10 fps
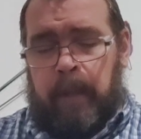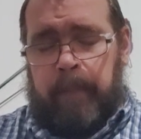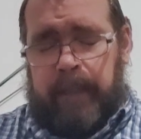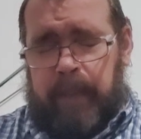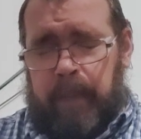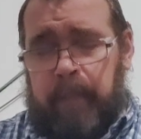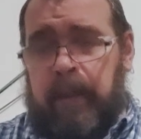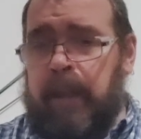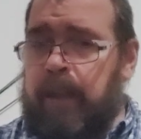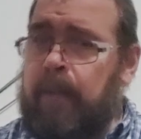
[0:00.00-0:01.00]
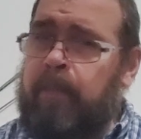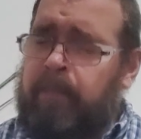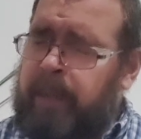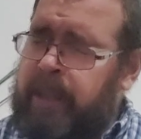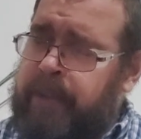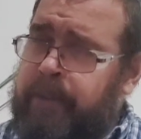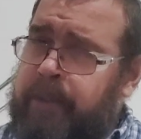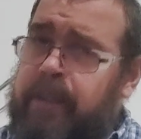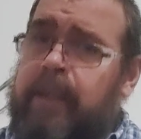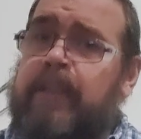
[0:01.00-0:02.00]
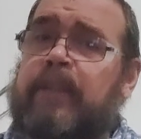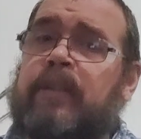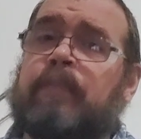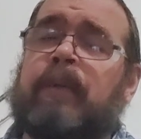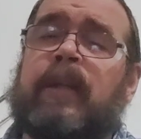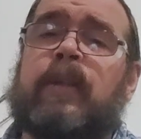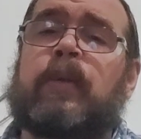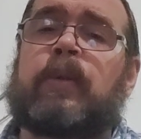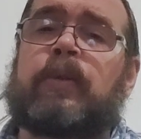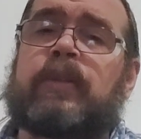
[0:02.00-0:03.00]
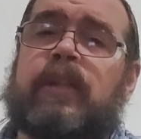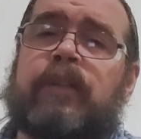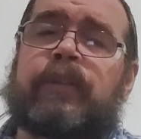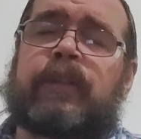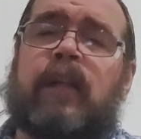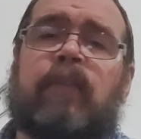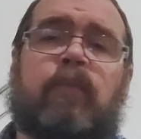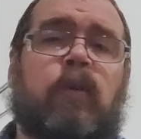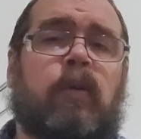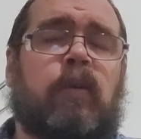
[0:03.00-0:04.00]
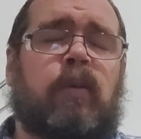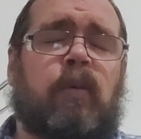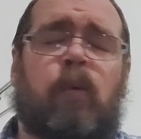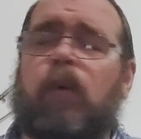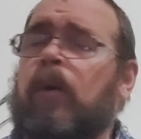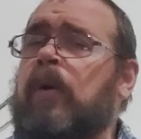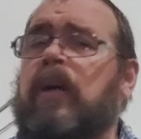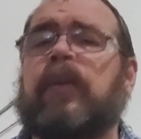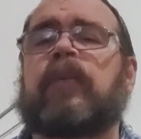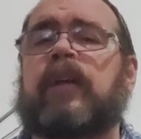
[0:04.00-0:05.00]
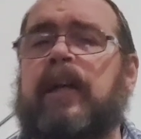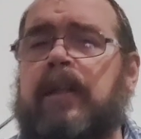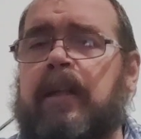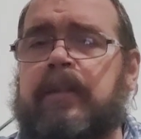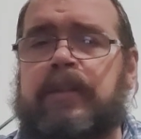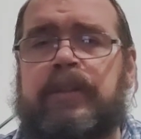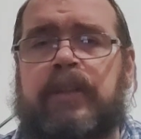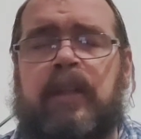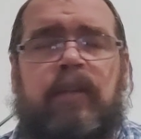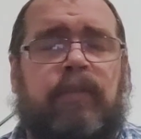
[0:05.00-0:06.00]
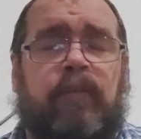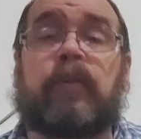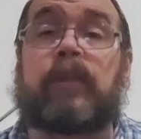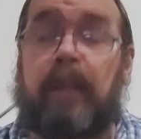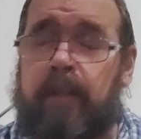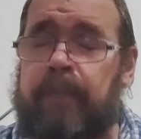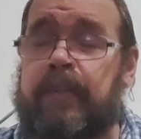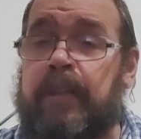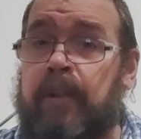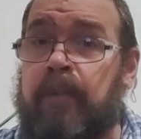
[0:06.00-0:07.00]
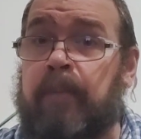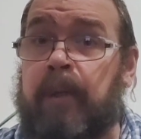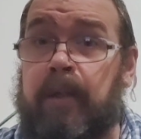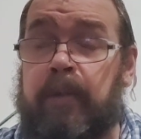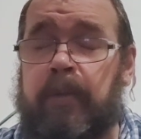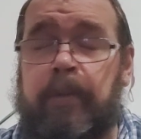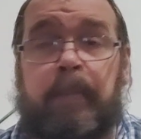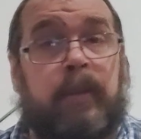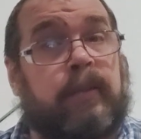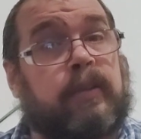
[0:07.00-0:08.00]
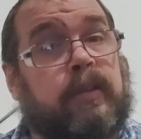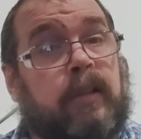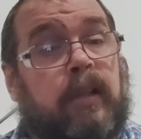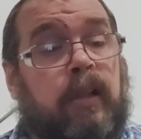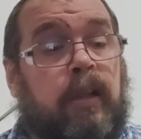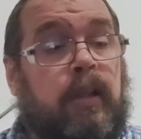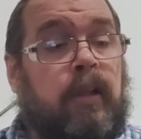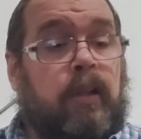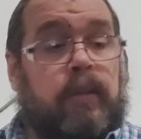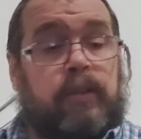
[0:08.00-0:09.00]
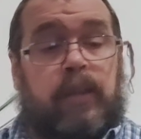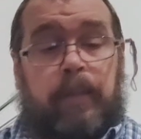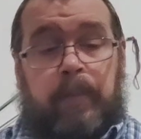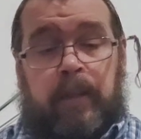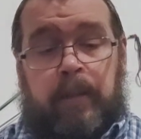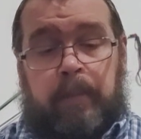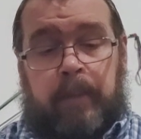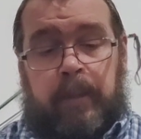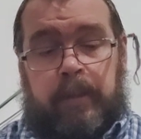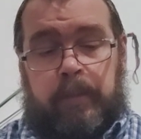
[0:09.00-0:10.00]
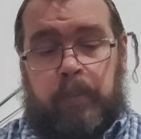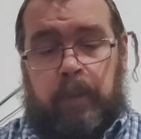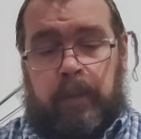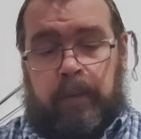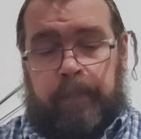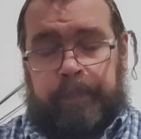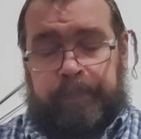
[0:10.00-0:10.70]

But keep in mind, many jurisdictions make you use steel shot or other non-toxic shot for doves and other migratory birds. So keep that in mind as well.